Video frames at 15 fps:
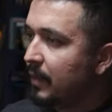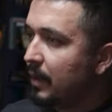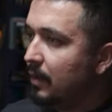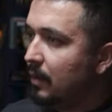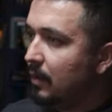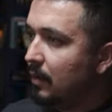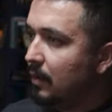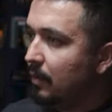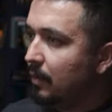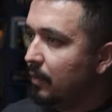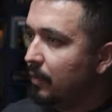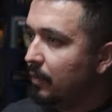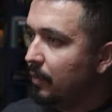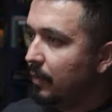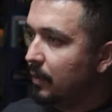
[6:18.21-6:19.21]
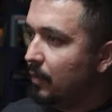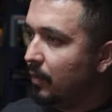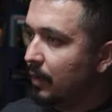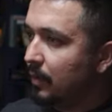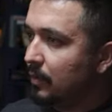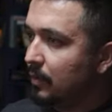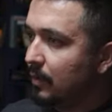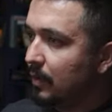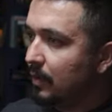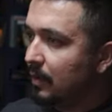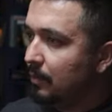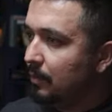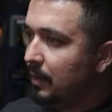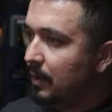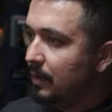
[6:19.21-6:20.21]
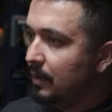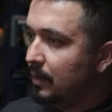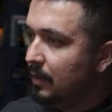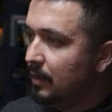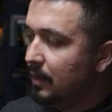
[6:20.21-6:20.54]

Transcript: going to the template